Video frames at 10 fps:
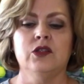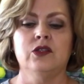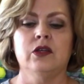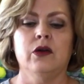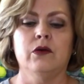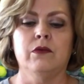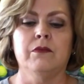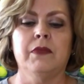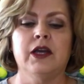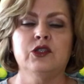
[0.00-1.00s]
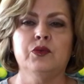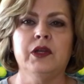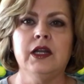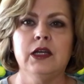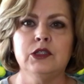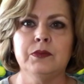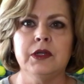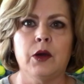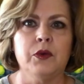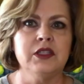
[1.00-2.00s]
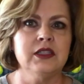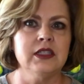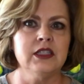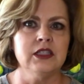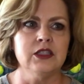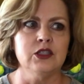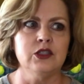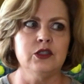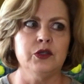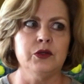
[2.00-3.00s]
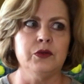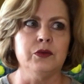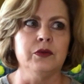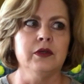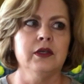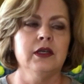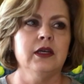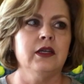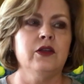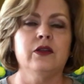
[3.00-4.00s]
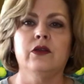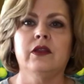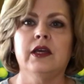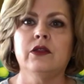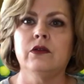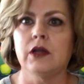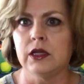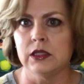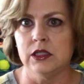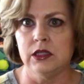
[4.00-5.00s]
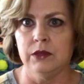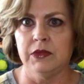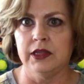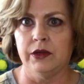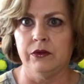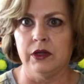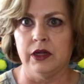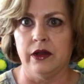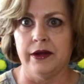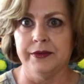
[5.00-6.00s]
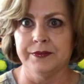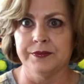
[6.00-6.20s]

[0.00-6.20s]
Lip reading: So my sweet husband always listens to, you think they're not listening, but they really are.